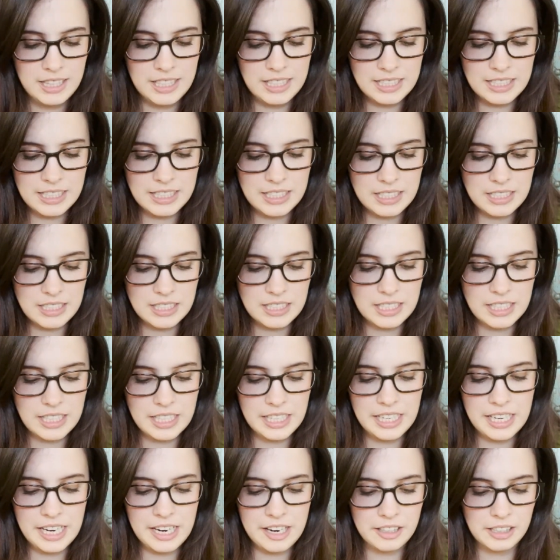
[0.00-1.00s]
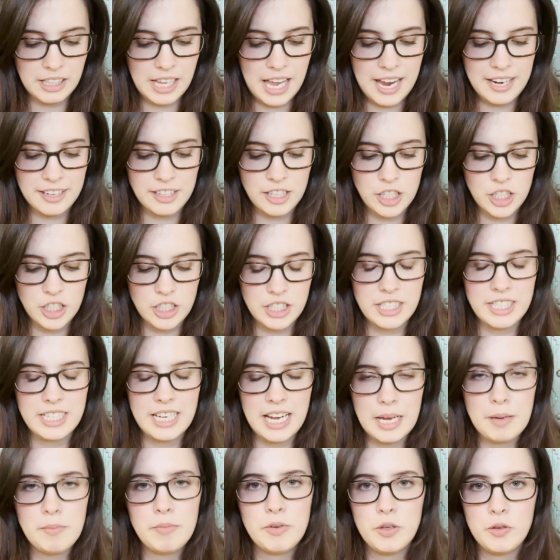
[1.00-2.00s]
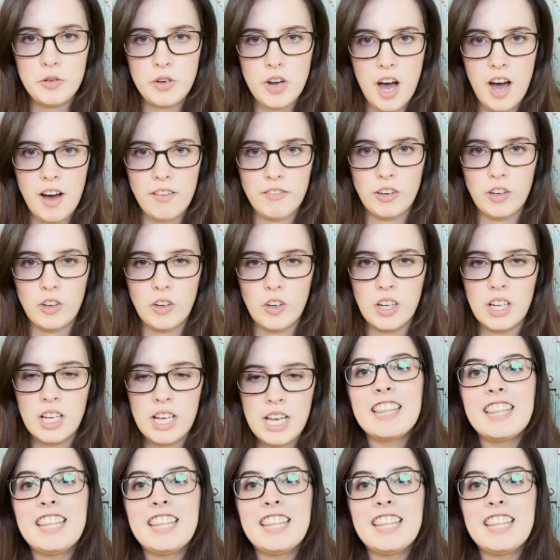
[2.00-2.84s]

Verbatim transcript: This is Kiare Ladner's debut novel.